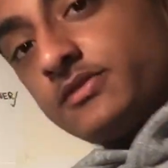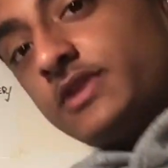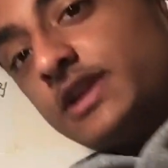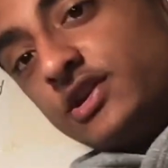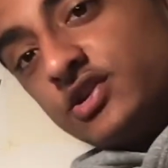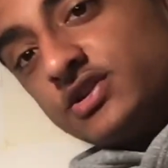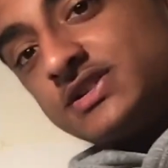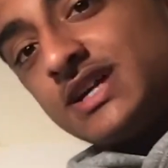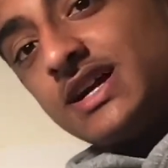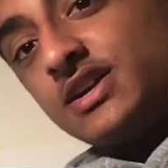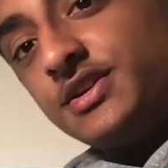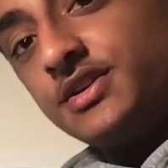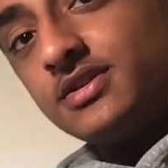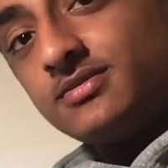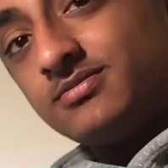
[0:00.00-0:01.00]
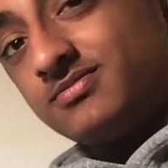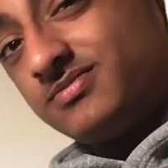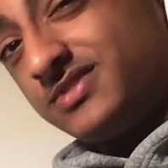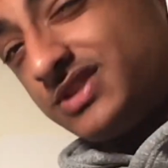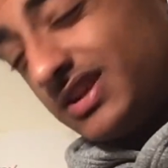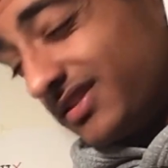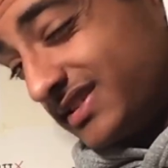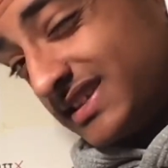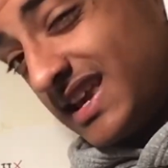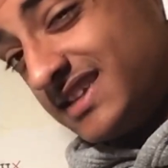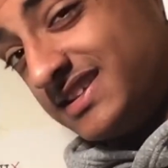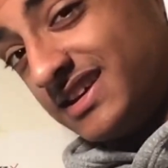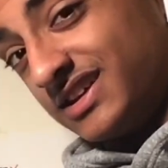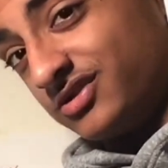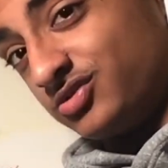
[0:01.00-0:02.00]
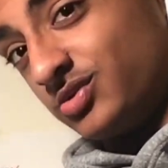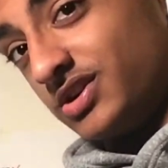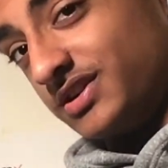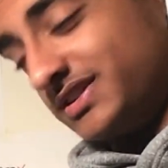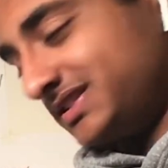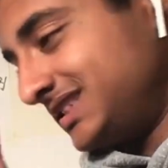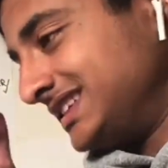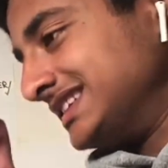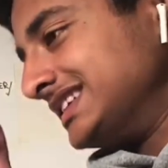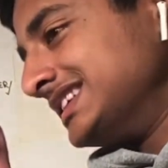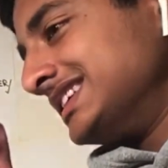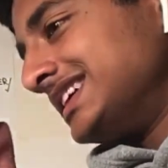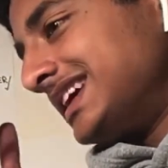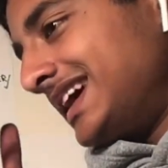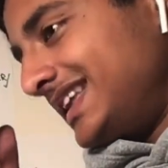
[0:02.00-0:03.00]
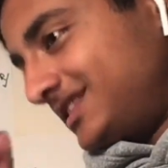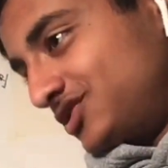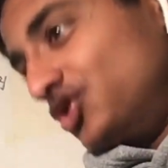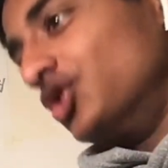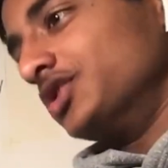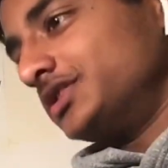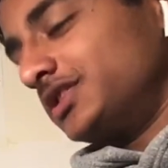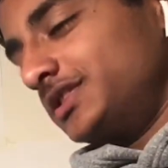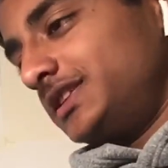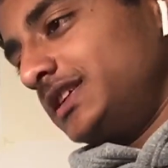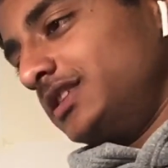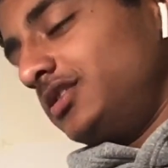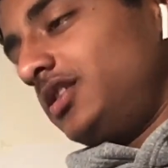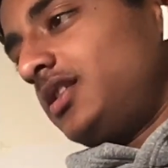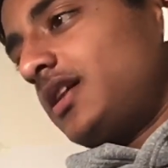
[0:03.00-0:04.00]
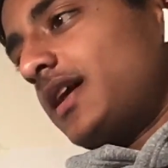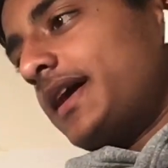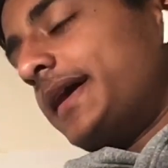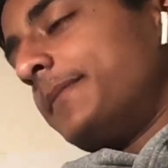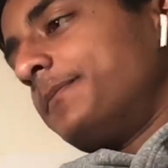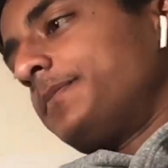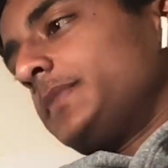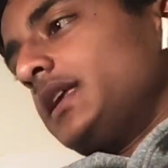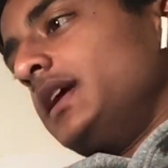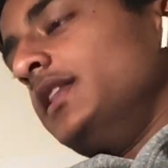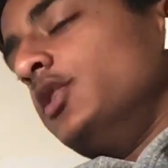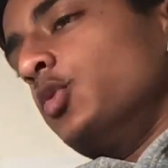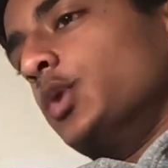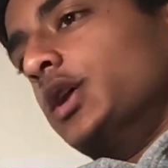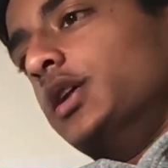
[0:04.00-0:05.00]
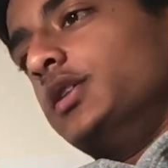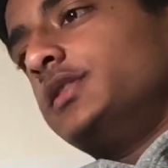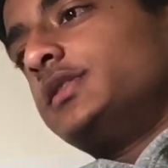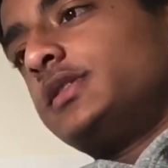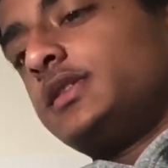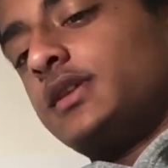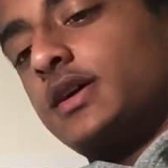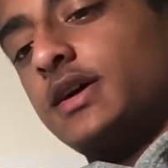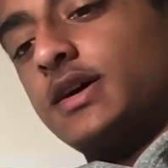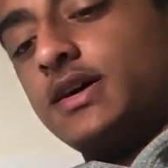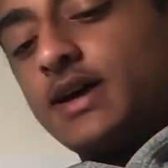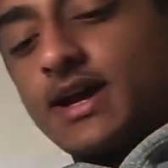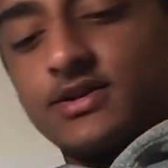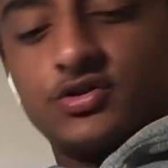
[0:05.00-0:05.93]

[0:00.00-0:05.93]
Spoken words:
Really good talent. Done his ACL twice. It's not ideal in the world at